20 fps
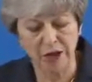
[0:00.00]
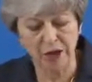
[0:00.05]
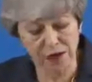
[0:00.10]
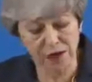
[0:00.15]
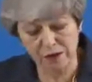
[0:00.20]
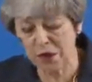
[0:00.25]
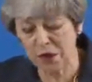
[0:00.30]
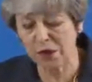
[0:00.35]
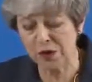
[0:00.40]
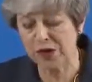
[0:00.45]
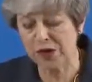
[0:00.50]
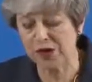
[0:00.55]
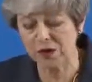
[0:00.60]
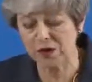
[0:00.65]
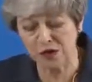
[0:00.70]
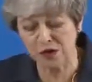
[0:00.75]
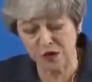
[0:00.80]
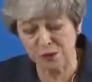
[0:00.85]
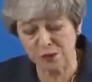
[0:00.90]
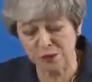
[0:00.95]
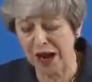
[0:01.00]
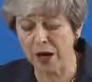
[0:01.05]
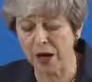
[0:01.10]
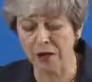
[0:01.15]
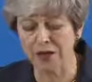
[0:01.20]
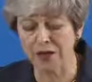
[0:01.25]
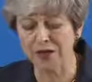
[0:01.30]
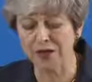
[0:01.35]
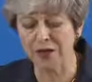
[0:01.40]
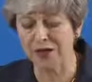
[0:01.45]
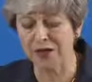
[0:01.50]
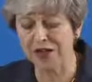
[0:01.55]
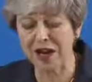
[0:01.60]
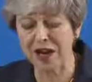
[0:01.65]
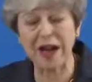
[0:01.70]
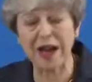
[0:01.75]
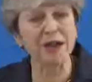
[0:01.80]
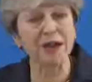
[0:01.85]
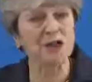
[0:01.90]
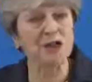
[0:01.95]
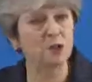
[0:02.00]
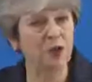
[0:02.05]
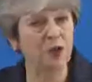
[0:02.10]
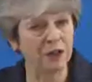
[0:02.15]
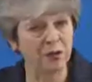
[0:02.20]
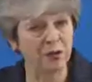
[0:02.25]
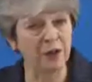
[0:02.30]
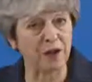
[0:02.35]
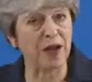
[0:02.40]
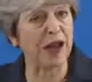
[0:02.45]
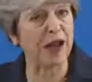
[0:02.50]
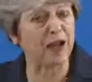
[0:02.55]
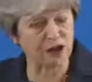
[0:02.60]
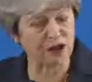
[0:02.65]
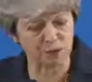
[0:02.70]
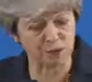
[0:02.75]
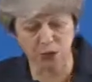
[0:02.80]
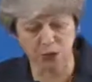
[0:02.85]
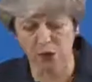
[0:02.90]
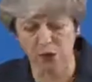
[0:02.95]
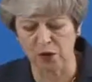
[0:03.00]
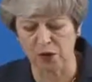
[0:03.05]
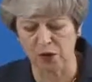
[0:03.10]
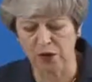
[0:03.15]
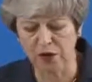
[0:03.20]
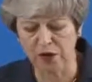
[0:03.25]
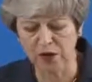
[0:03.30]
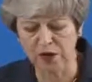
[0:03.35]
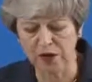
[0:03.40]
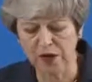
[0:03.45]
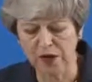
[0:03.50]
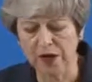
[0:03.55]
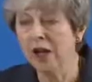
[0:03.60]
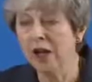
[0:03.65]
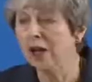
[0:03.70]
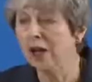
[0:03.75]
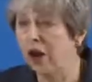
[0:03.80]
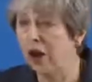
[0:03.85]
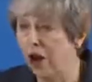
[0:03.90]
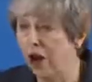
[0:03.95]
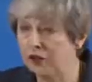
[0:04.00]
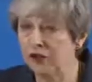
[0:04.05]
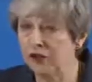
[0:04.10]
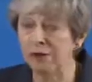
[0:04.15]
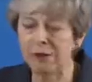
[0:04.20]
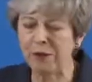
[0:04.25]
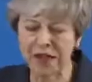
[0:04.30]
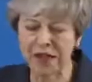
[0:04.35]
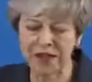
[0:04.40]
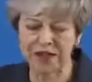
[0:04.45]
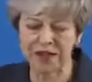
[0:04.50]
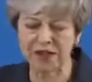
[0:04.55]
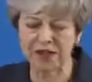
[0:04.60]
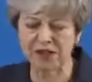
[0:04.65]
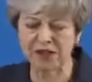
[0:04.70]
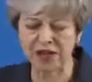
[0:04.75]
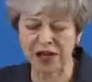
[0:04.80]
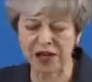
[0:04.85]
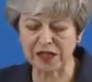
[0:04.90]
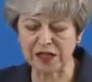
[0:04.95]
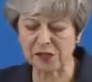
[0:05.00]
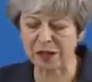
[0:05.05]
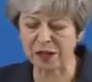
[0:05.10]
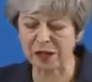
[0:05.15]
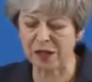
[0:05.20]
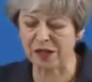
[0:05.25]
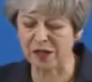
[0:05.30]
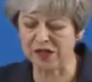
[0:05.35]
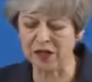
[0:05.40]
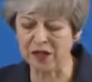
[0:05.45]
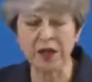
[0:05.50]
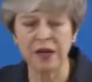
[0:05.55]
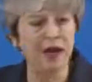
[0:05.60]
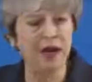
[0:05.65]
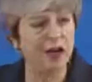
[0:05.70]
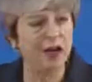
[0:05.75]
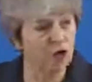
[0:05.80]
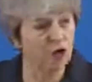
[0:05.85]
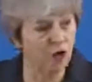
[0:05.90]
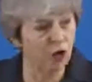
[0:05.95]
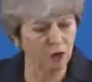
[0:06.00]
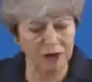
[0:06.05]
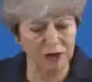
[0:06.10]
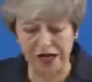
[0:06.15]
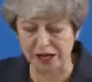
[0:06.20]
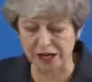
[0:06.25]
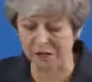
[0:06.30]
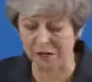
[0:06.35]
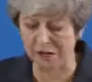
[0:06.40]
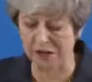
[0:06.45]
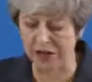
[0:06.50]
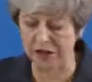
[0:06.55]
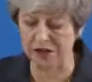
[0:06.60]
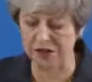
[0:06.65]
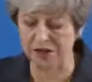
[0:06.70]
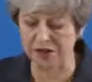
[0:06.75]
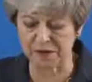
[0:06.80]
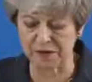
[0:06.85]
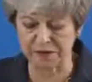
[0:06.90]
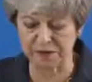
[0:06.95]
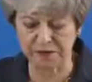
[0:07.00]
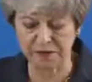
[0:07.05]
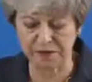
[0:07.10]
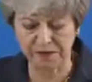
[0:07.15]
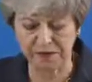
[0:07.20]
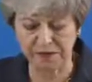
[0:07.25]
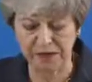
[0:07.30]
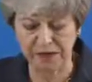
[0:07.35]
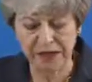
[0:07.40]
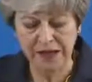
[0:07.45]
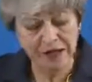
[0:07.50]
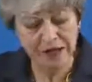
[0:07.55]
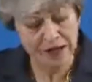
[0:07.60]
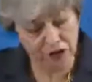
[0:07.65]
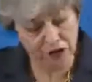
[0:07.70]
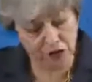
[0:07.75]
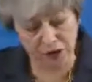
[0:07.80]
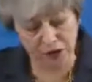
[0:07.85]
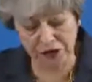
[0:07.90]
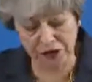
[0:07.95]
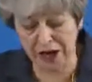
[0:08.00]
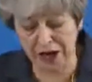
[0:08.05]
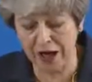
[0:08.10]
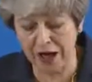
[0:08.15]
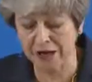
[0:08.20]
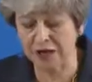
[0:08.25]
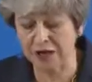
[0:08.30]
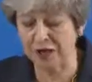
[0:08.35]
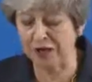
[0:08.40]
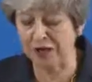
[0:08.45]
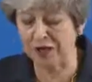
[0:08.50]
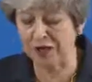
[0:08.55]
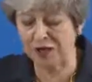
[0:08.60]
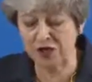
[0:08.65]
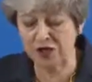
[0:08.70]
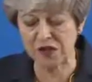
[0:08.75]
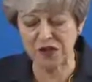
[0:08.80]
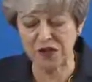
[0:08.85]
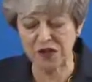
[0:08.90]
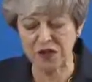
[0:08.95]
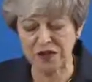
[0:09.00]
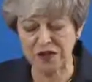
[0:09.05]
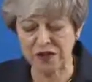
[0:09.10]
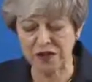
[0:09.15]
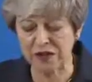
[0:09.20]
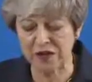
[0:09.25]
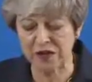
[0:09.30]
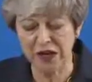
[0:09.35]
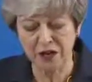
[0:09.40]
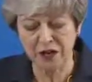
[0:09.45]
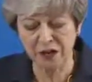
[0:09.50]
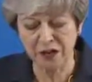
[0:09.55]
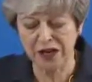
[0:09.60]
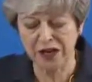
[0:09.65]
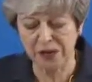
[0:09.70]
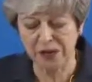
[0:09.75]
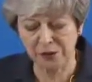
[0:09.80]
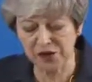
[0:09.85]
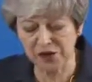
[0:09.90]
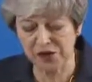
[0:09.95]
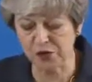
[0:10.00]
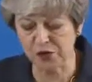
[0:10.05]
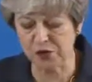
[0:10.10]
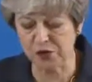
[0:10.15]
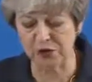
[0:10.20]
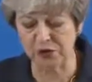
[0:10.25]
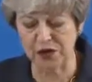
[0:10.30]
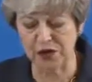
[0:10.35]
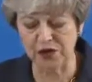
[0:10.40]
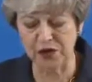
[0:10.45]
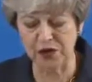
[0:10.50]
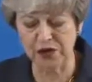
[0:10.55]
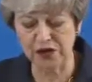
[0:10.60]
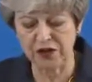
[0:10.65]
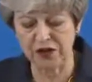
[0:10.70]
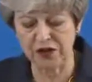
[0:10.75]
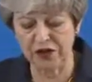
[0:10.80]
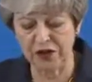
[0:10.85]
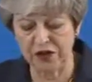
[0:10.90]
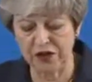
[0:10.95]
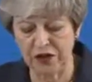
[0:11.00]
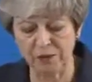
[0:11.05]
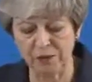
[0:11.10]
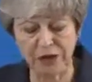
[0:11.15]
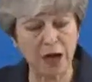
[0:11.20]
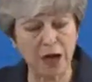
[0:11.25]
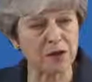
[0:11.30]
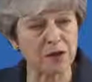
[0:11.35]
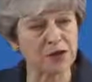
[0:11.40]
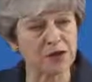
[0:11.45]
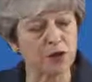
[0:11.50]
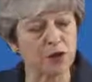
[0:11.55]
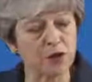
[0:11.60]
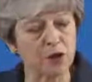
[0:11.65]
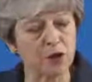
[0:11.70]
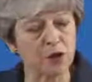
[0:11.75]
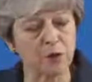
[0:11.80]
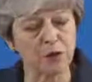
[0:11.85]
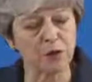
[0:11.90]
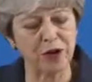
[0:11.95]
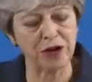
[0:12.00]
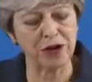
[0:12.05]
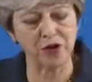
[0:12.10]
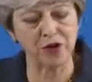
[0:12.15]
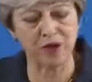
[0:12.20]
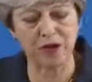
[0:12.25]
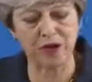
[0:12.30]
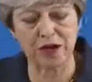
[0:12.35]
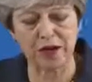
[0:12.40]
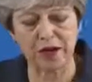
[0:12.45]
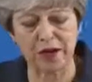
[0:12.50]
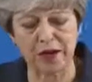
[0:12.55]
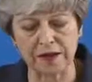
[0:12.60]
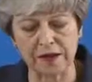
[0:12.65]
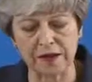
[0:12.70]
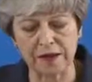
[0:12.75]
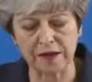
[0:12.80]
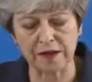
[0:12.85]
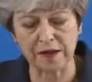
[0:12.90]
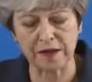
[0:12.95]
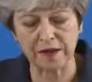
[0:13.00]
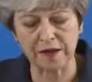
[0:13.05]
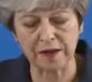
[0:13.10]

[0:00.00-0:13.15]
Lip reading: Holyrood has new powers over tax, welfare and more. Cardiff Bay has tax powers and lawmaking powers. In Northern Ireland, we've legislated to enable Stormont to take on powers over corporation tax.